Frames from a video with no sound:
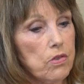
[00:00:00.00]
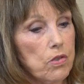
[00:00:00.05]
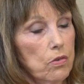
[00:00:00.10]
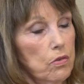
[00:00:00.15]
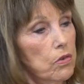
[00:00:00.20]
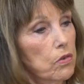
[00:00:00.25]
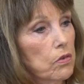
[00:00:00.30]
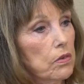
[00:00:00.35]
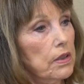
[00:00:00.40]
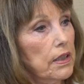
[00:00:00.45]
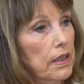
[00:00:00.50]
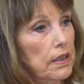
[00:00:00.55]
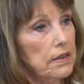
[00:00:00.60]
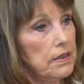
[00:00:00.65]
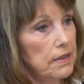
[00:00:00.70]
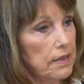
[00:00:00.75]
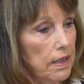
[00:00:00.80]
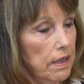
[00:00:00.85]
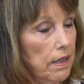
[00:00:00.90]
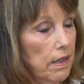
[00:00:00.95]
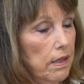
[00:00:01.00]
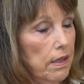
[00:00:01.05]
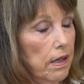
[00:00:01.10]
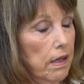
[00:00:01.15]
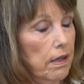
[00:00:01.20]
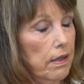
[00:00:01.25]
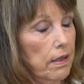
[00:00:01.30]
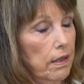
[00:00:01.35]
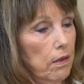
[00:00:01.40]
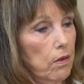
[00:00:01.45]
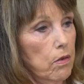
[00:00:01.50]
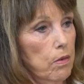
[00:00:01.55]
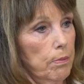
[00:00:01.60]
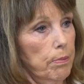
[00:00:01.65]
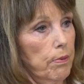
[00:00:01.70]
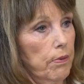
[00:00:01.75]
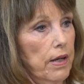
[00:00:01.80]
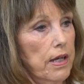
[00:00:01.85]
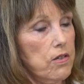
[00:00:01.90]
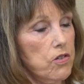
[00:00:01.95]
So who leads the
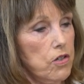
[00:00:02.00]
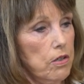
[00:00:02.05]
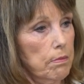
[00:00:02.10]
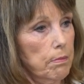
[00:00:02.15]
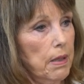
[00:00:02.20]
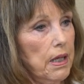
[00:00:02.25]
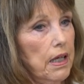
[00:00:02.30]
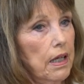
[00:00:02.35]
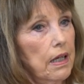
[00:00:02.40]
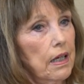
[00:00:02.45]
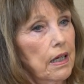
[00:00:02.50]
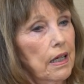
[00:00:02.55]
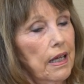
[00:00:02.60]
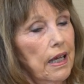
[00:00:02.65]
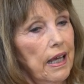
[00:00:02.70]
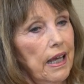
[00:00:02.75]
incorporation? Me.